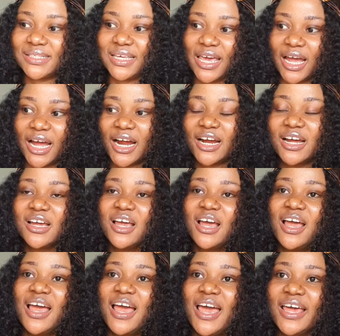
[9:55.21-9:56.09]
year
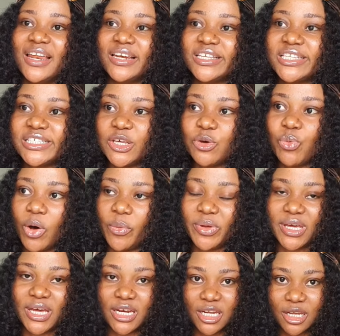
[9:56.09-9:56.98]
and see what
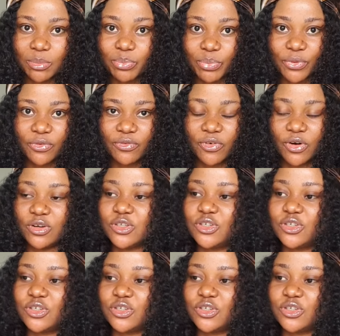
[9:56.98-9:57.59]
we can improve on.